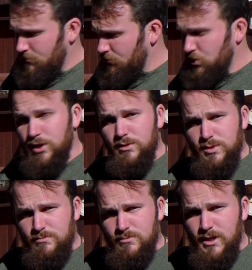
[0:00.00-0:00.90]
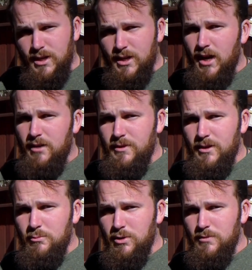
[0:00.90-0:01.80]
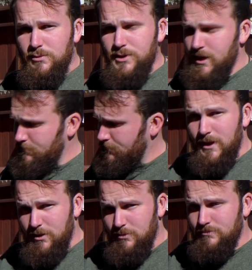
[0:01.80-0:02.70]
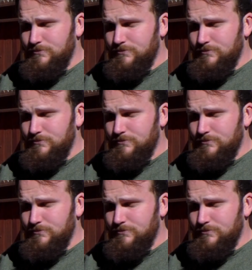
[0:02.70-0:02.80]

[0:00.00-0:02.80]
cheers, and have a wonderful day. Thank you.